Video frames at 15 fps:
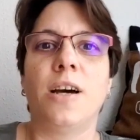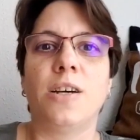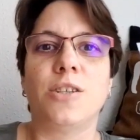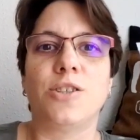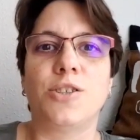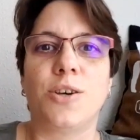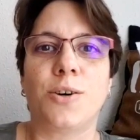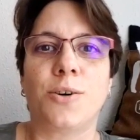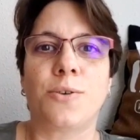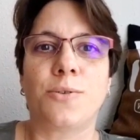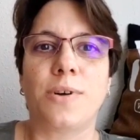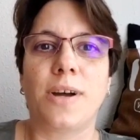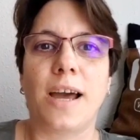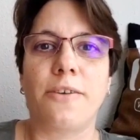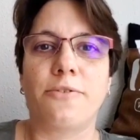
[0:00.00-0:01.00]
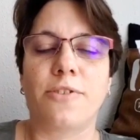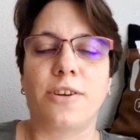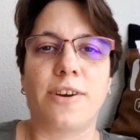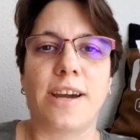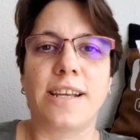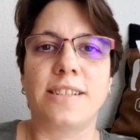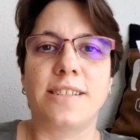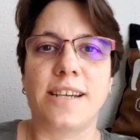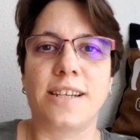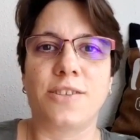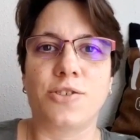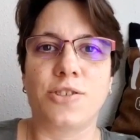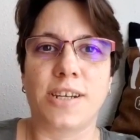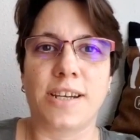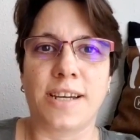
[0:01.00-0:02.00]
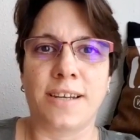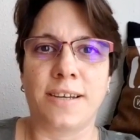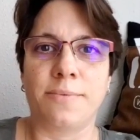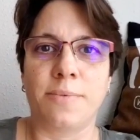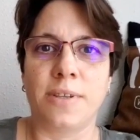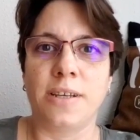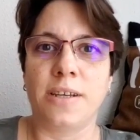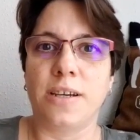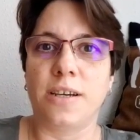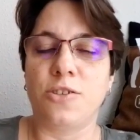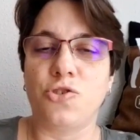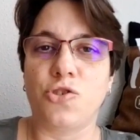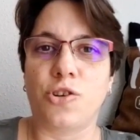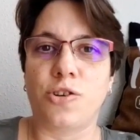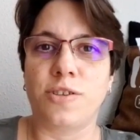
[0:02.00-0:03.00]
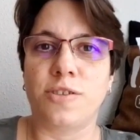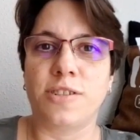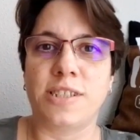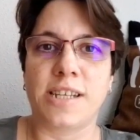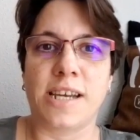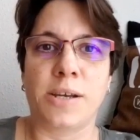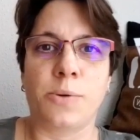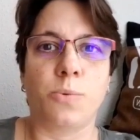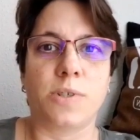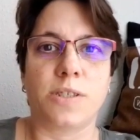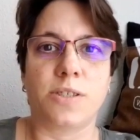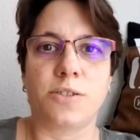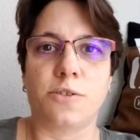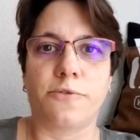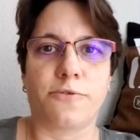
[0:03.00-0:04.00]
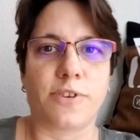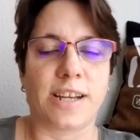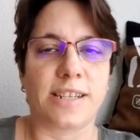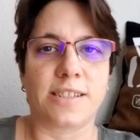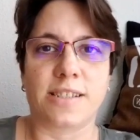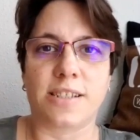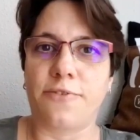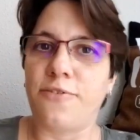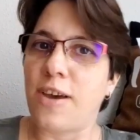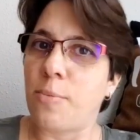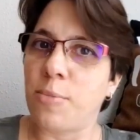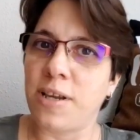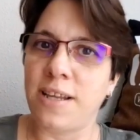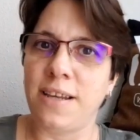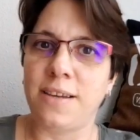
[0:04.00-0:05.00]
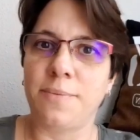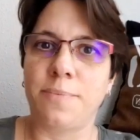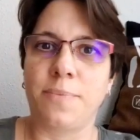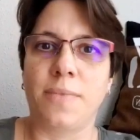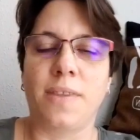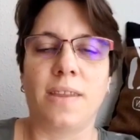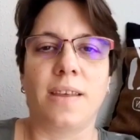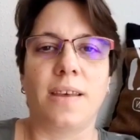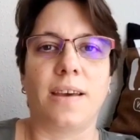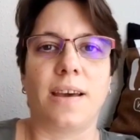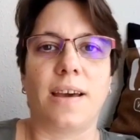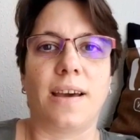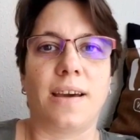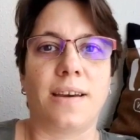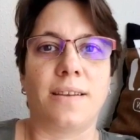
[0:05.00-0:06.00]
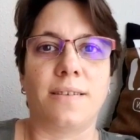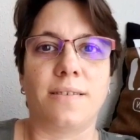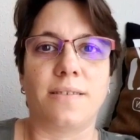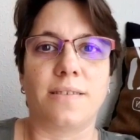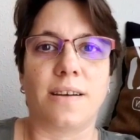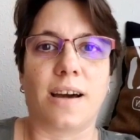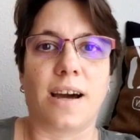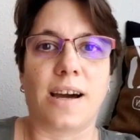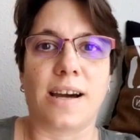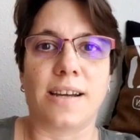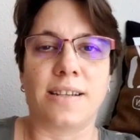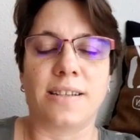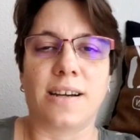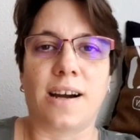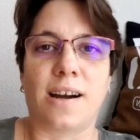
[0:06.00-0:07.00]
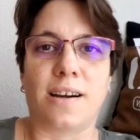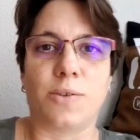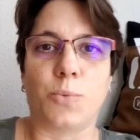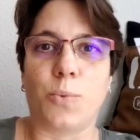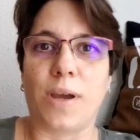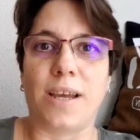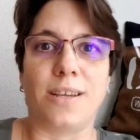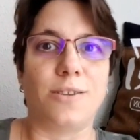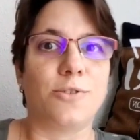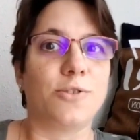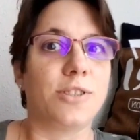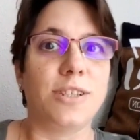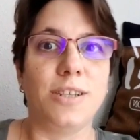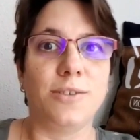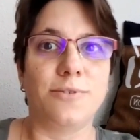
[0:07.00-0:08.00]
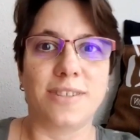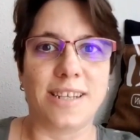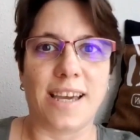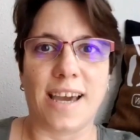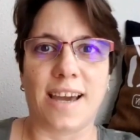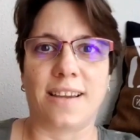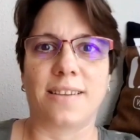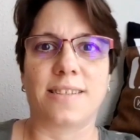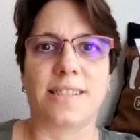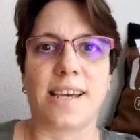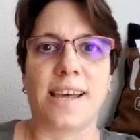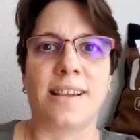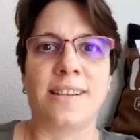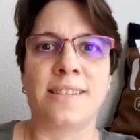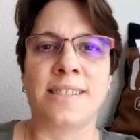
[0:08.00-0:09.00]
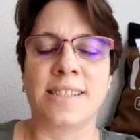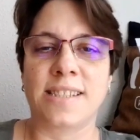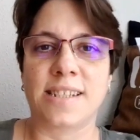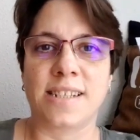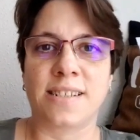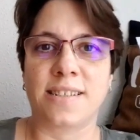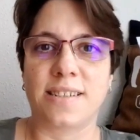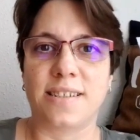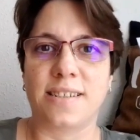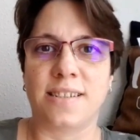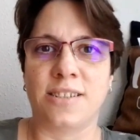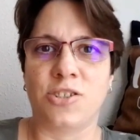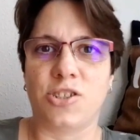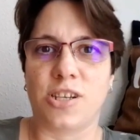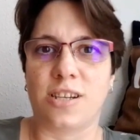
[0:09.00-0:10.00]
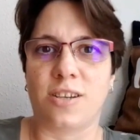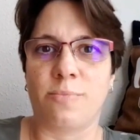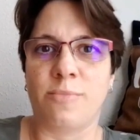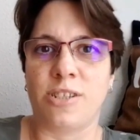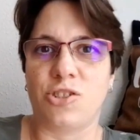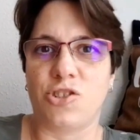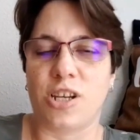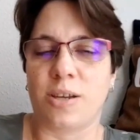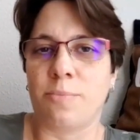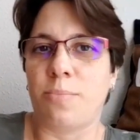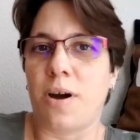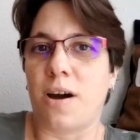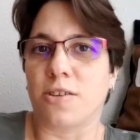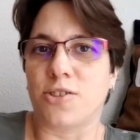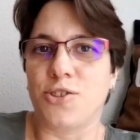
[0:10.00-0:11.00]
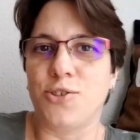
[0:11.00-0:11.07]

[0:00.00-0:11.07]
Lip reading: So have a great day today. Enjoy your day with your friends and family. And I can't wait to see you again as Anne Lister in Gentleman Jack Part